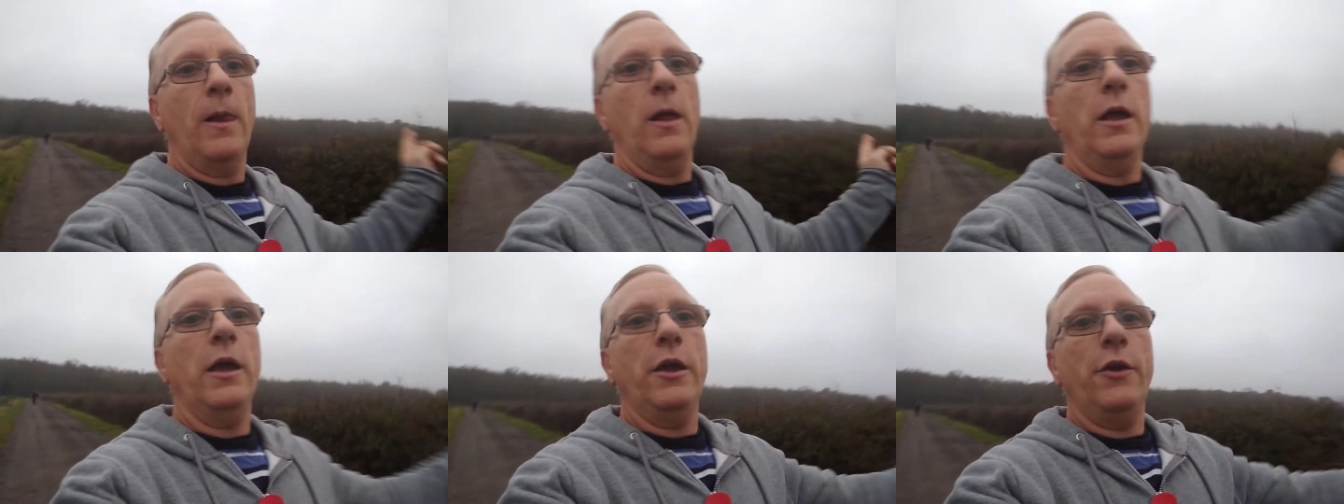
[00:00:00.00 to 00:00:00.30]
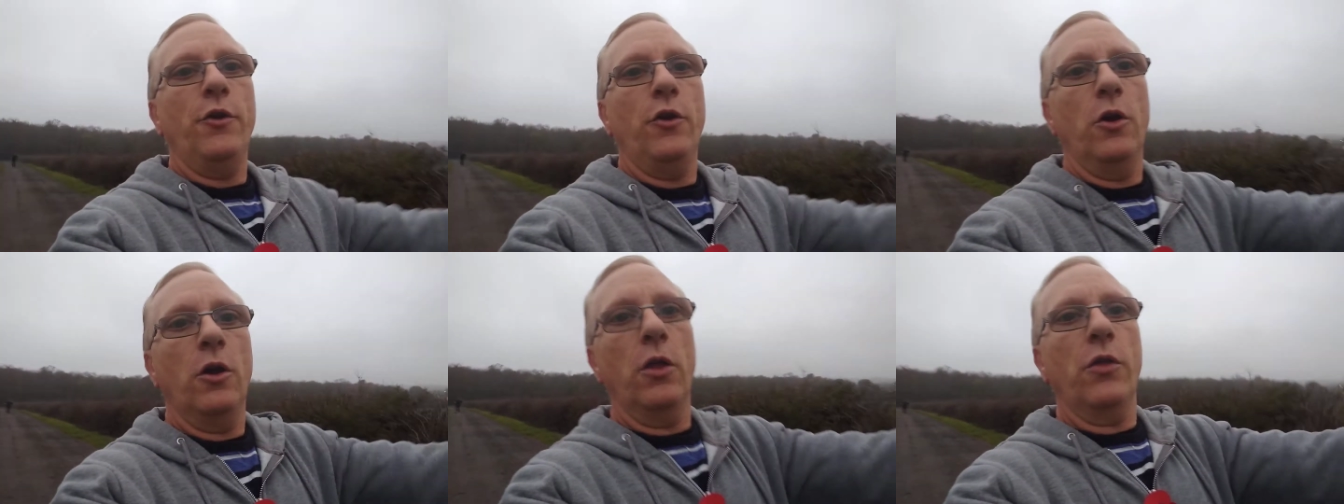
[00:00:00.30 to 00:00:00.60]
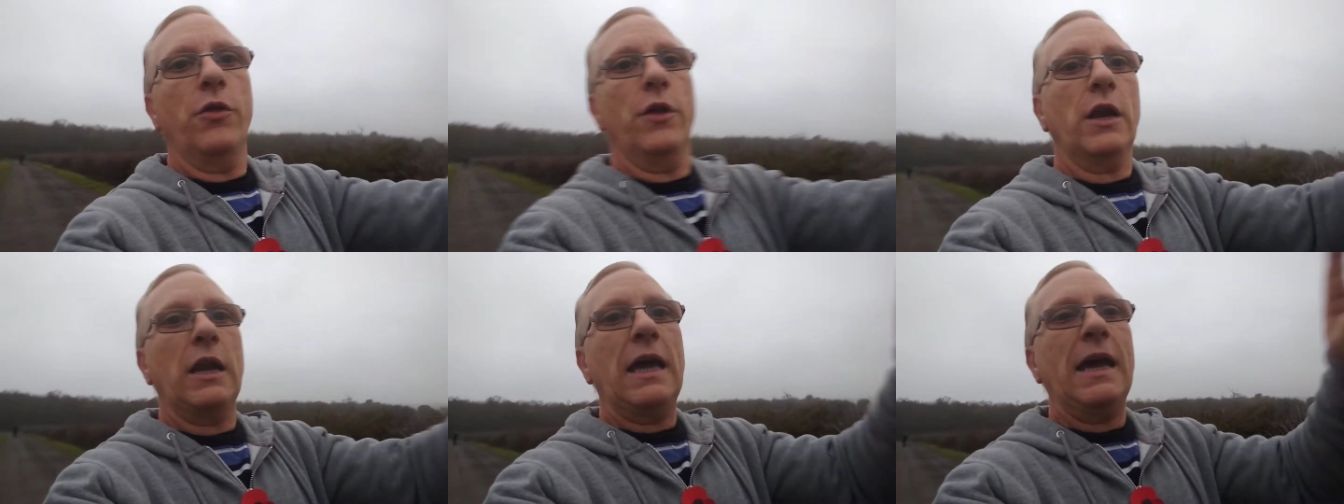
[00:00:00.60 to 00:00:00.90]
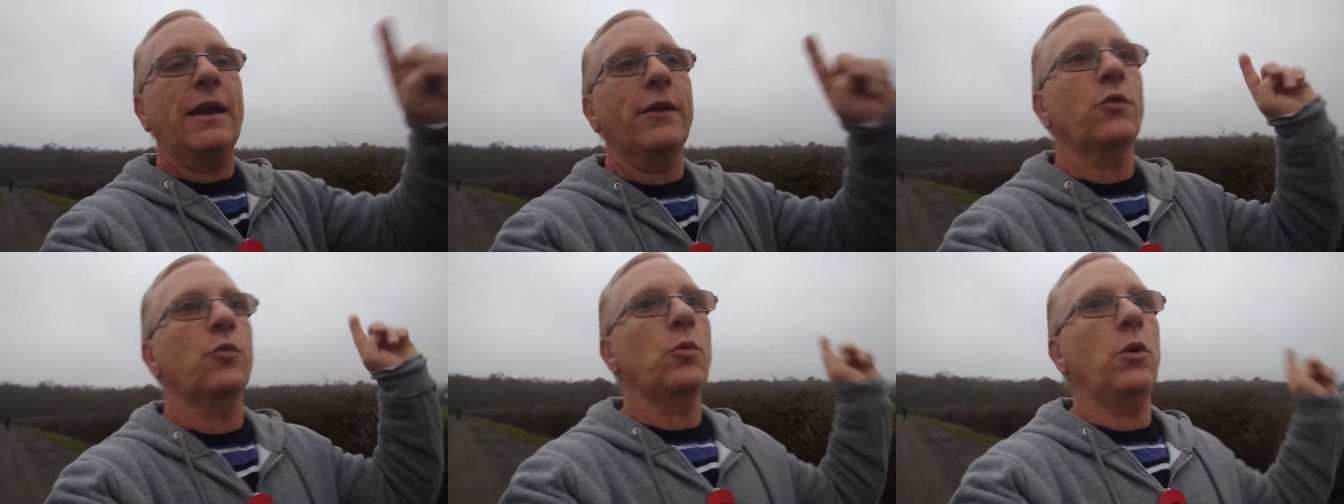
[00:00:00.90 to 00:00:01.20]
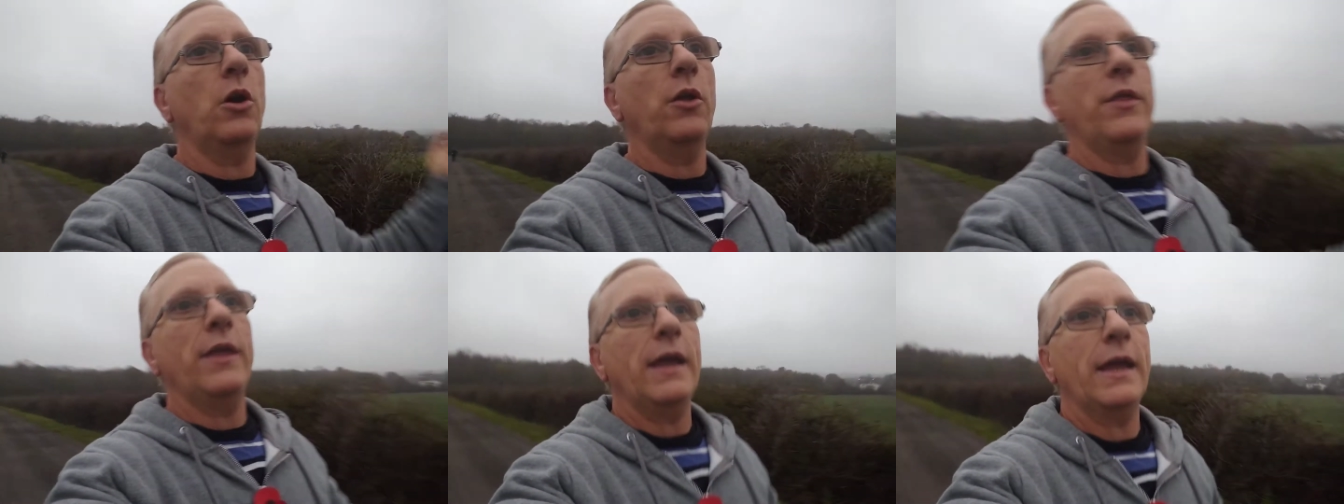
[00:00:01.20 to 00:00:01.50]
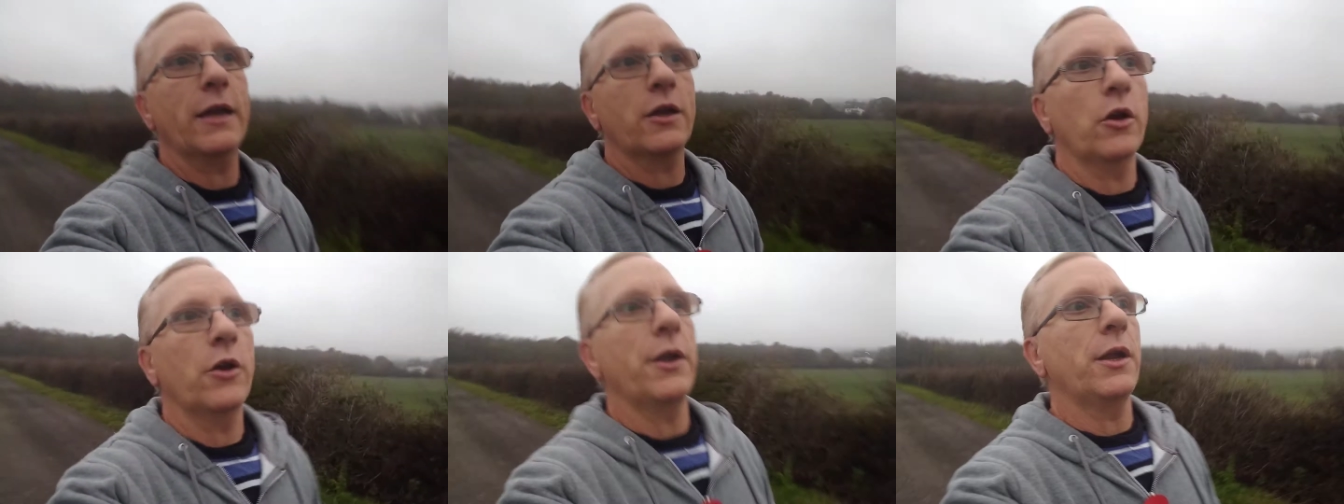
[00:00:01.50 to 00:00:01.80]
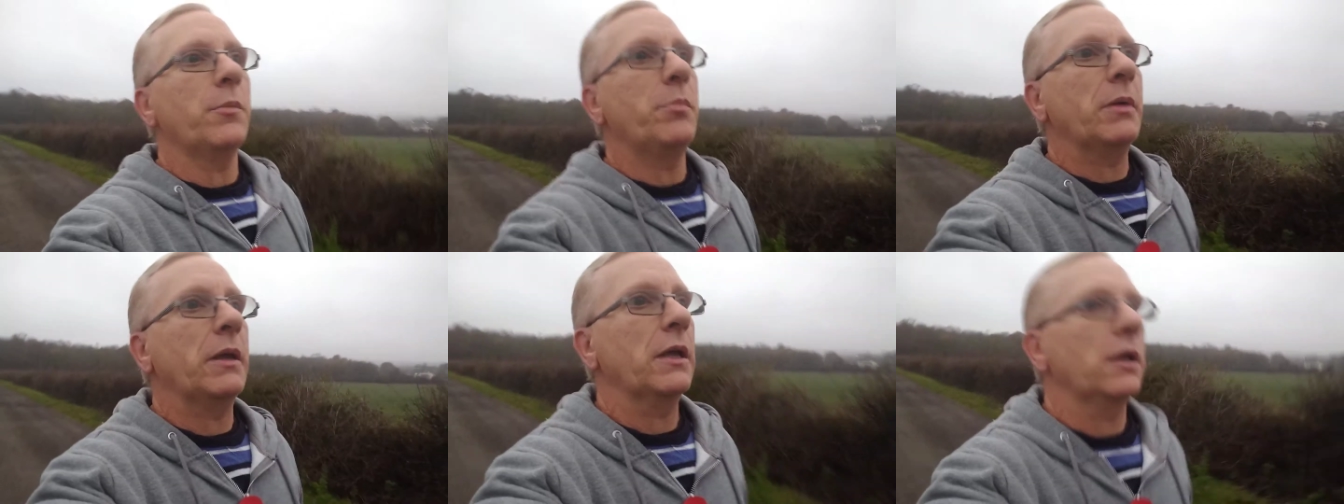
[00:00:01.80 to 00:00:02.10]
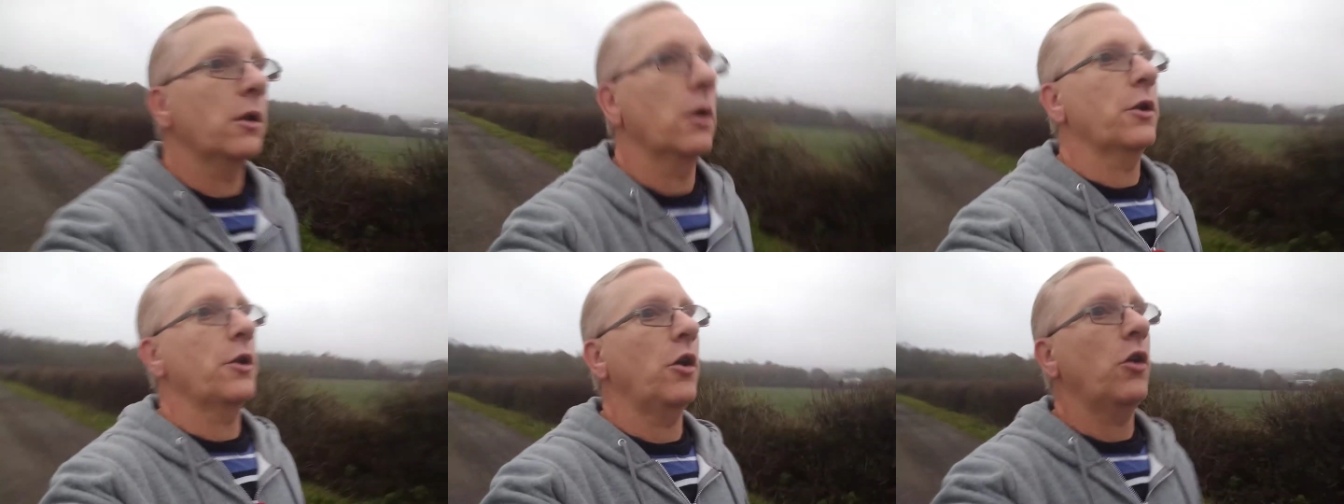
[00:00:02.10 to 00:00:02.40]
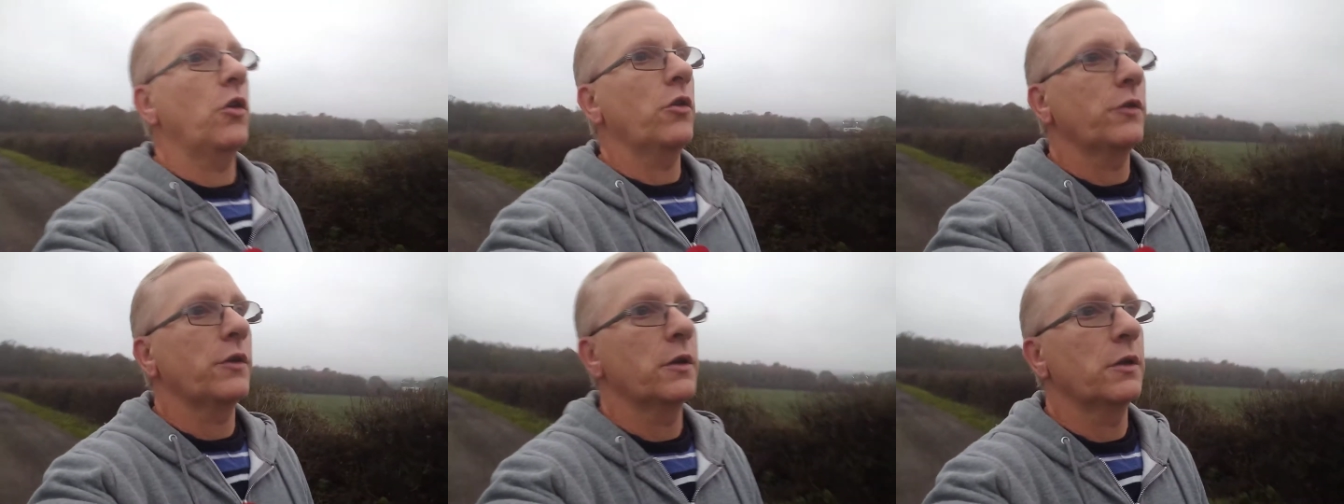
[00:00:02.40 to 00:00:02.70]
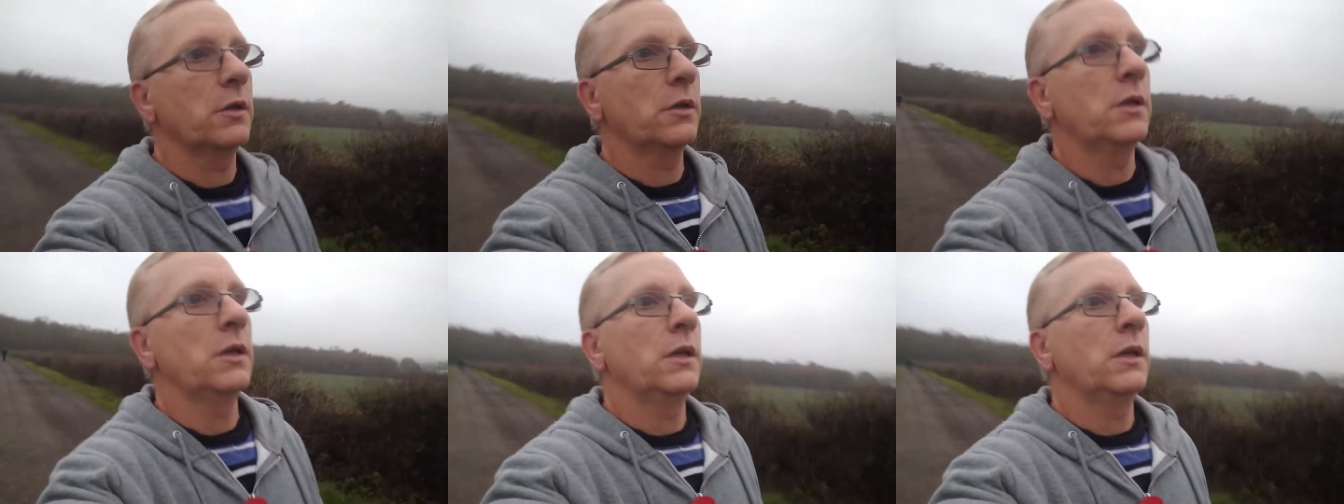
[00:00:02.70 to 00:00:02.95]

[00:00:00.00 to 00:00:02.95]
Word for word: and all the land what they're going to build on.